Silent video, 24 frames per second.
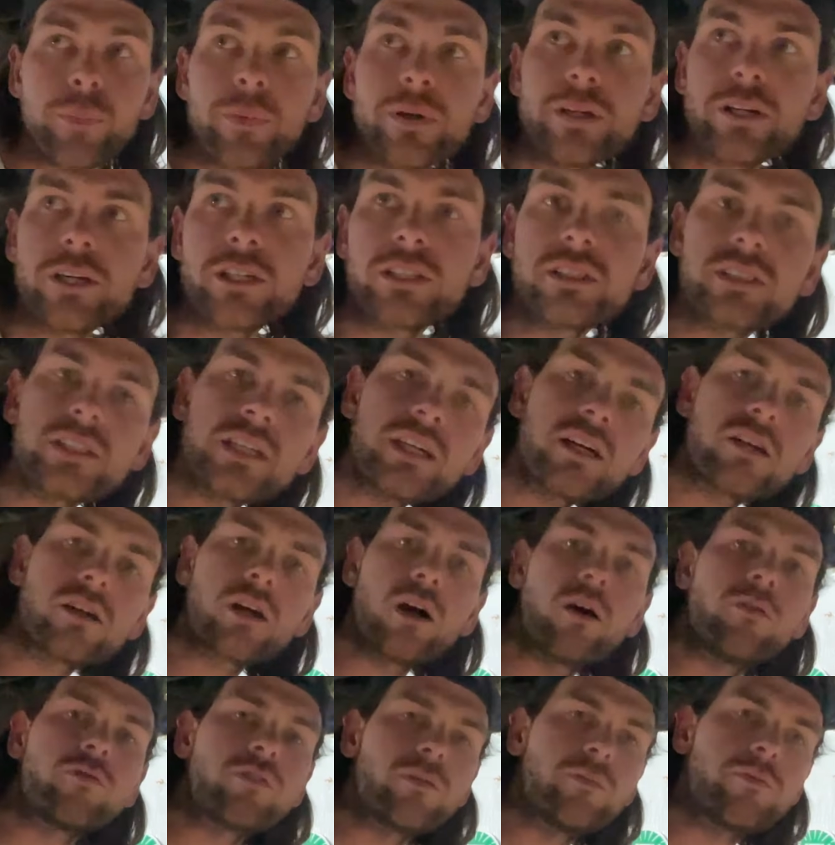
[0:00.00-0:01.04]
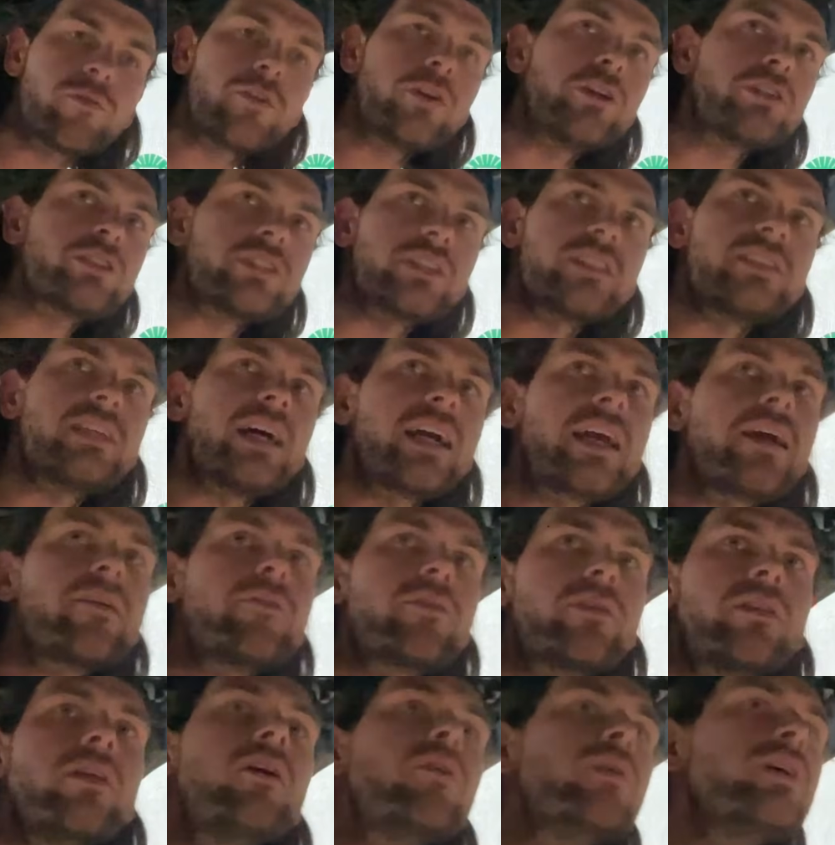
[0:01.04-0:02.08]
but you could still go from first to second
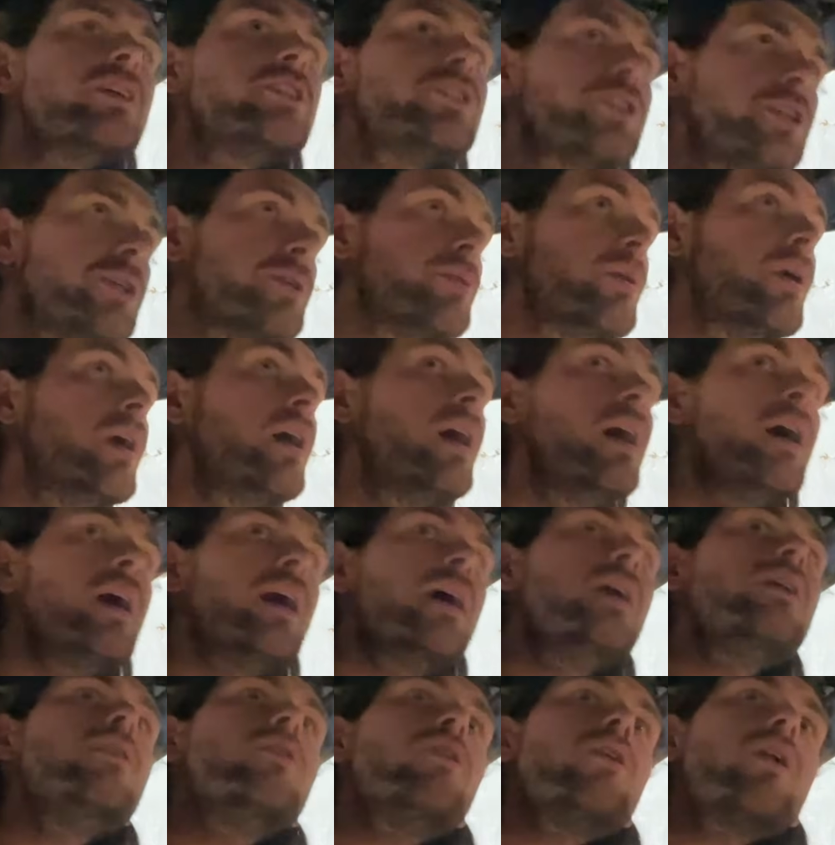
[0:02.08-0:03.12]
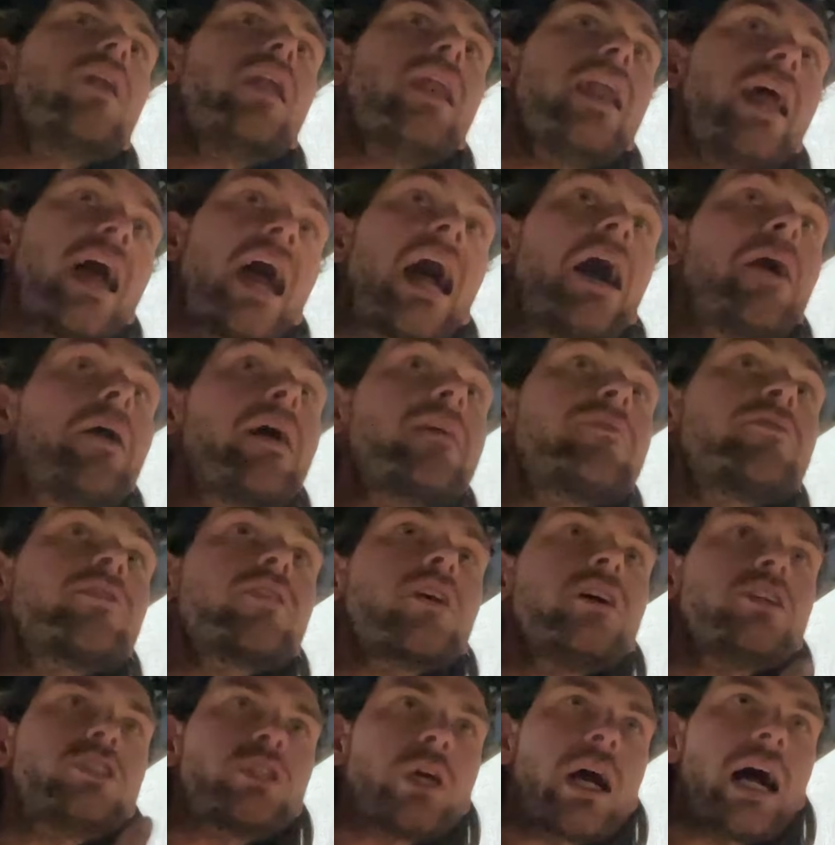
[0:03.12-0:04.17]
with no issue. Now, after
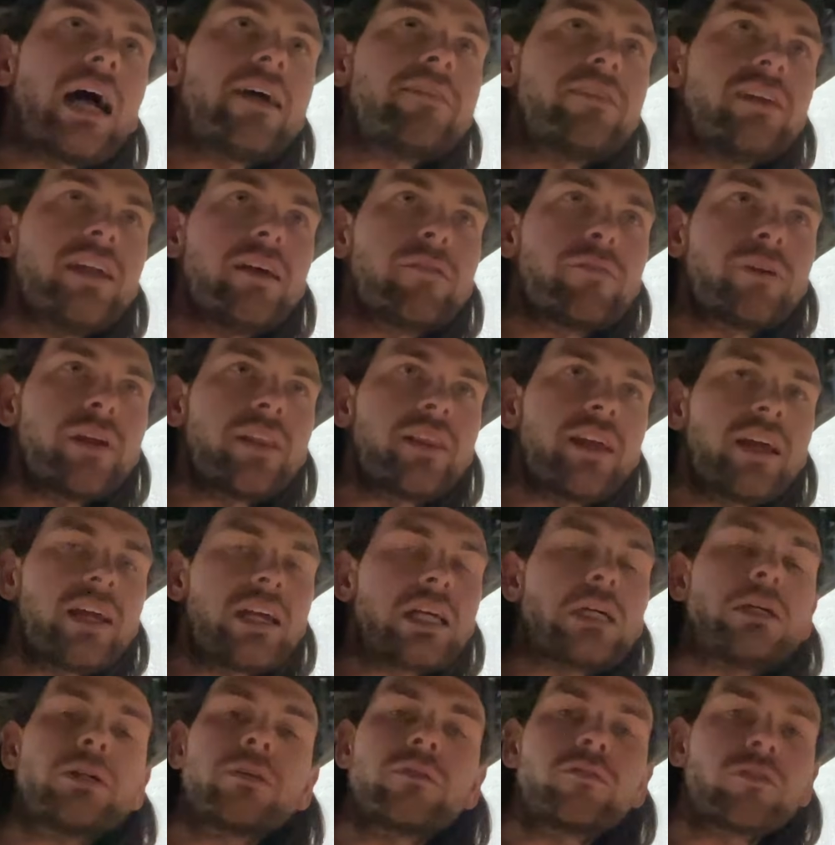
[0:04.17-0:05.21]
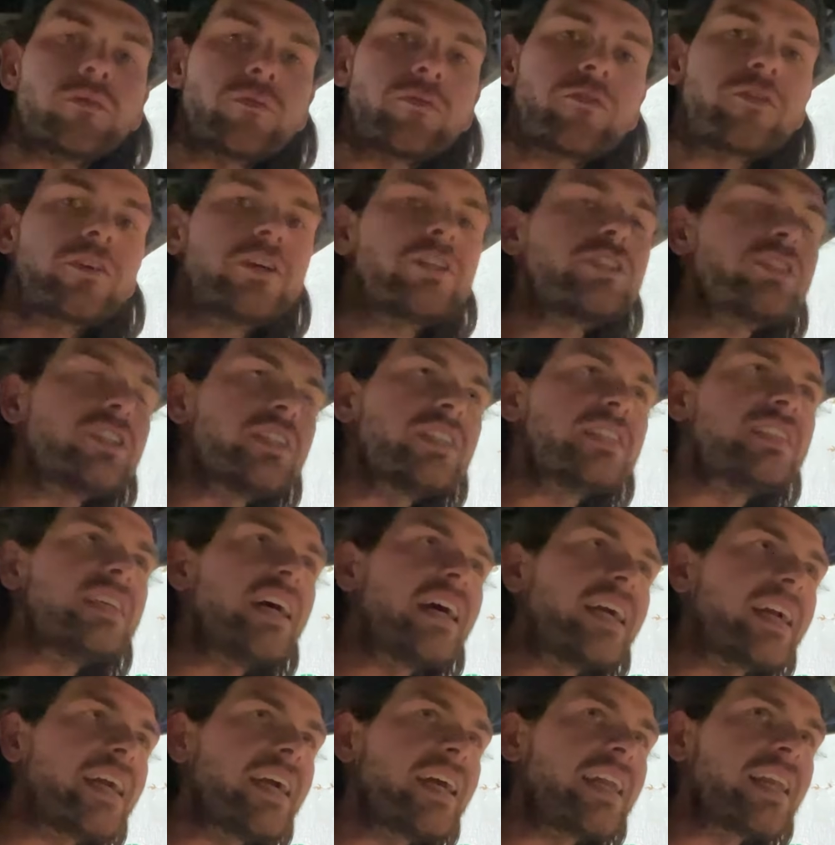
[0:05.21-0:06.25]
our drive and everything, going from first to
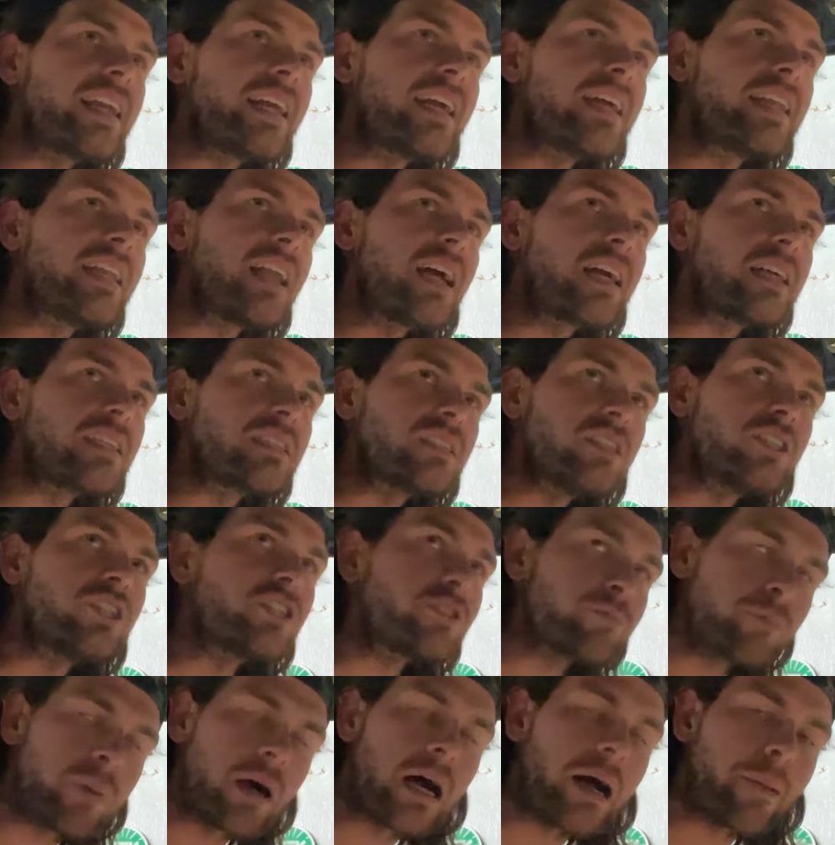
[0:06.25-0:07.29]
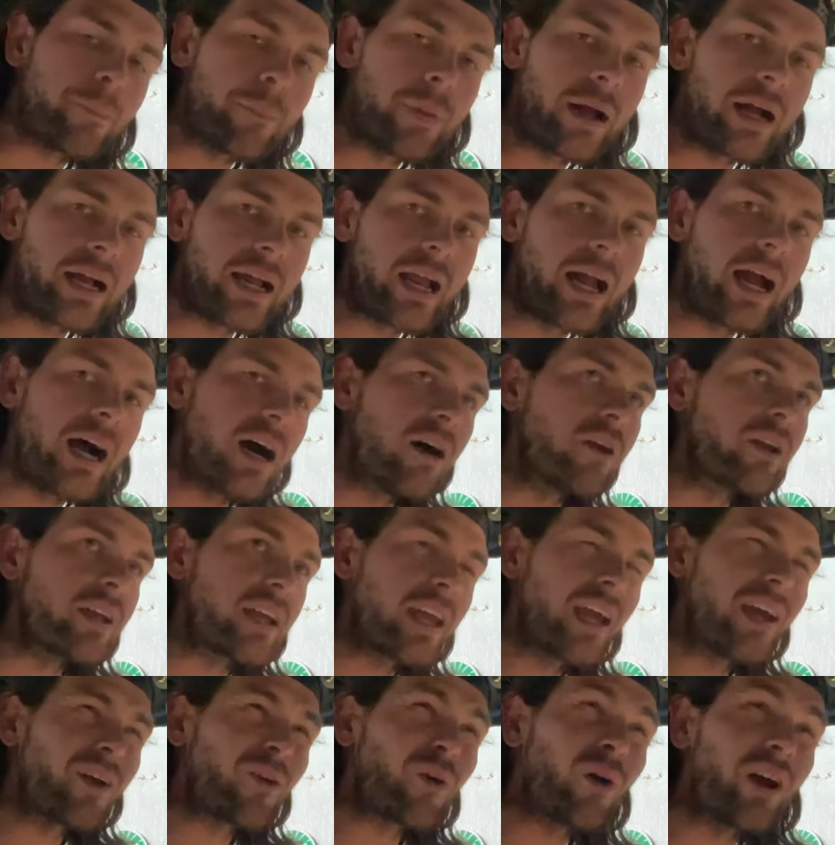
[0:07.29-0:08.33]
second, it likes to just pop back out. It
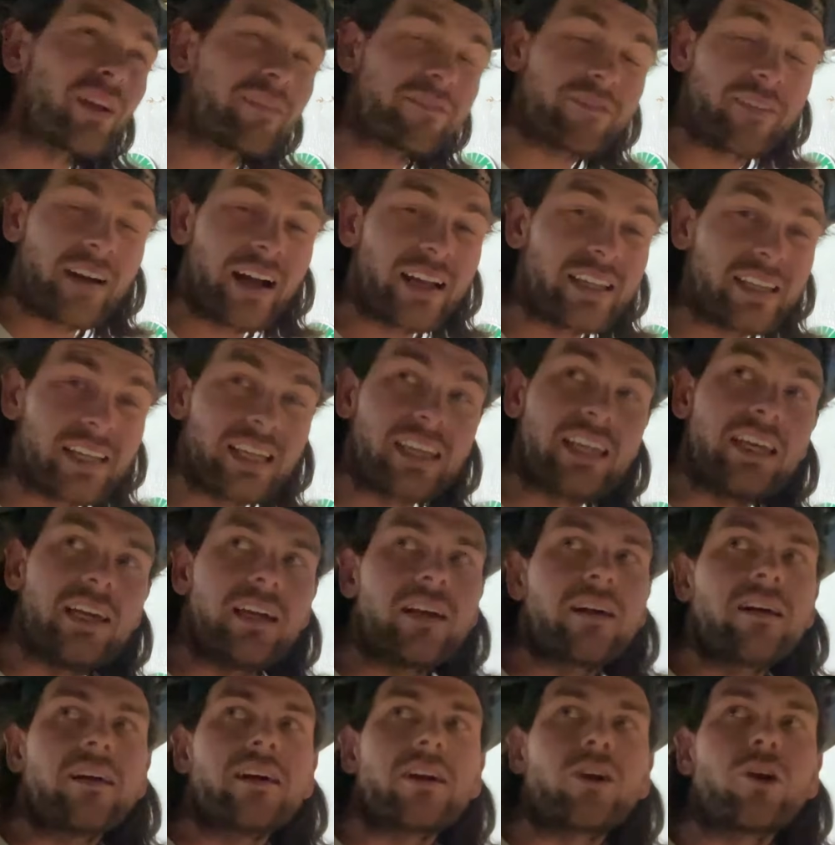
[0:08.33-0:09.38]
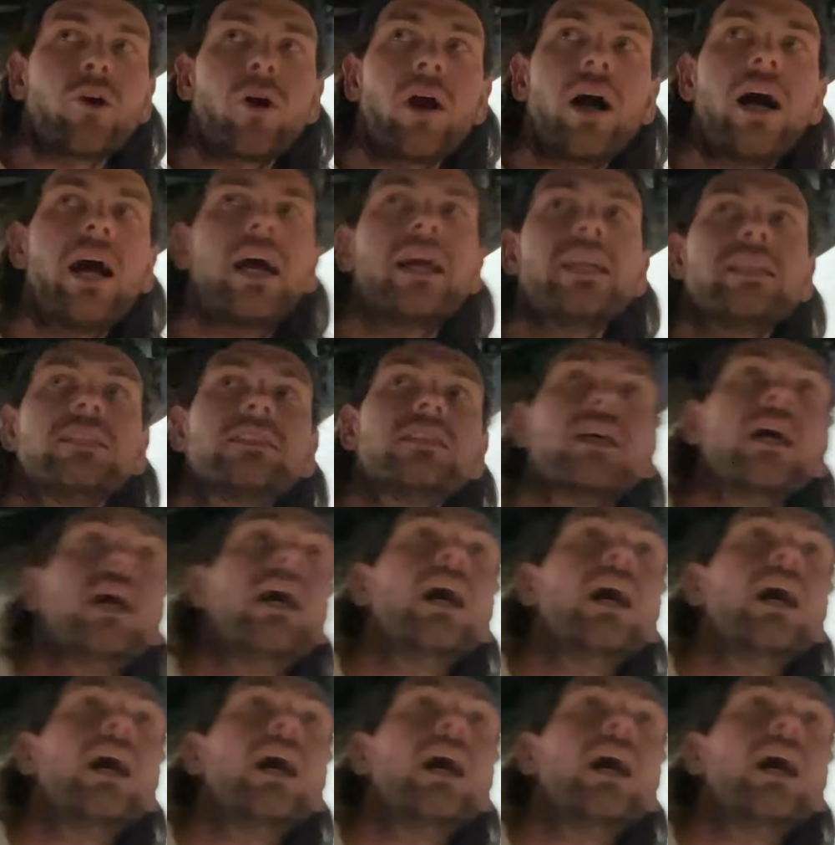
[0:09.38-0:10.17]
can't quite find the gear, it grinds.